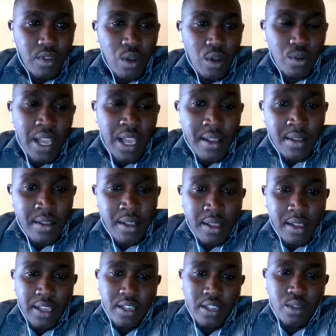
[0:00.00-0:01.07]
Okay,
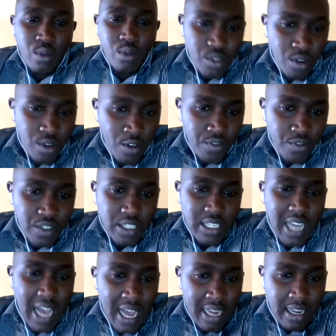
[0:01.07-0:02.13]
it was soft. It
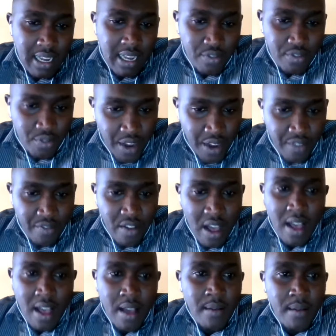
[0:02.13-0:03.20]
had
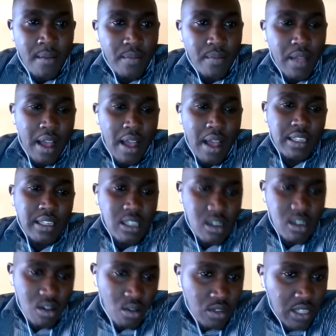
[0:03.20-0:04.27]
flavor. Uh, it did
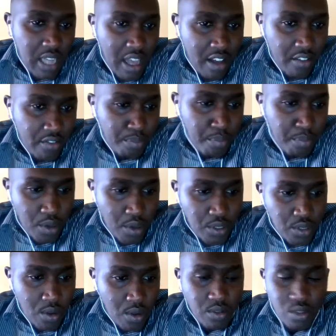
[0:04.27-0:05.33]
not have
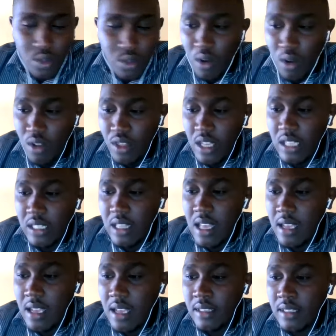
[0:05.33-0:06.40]
poison. So all these
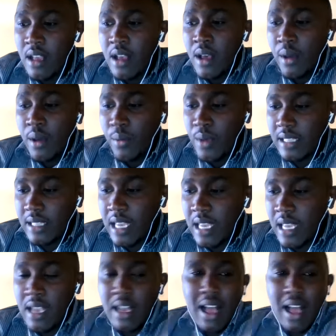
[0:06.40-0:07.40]
things we are saying